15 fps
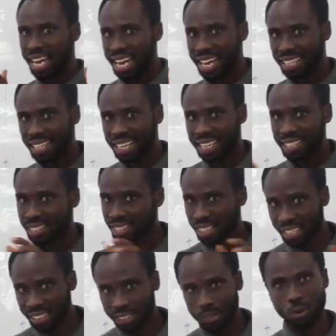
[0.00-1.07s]
and there is
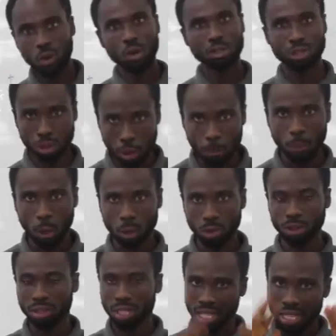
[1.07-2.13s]
nothing called
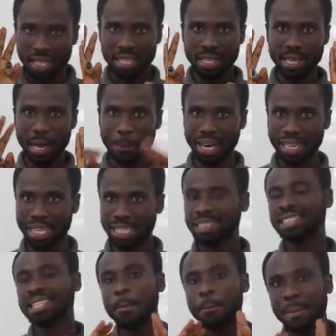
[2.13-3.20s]
surplus in the market.
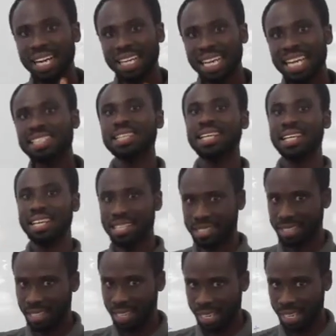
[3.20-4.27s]
The market
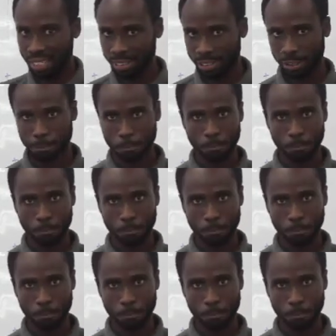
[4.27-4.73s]
is cleared.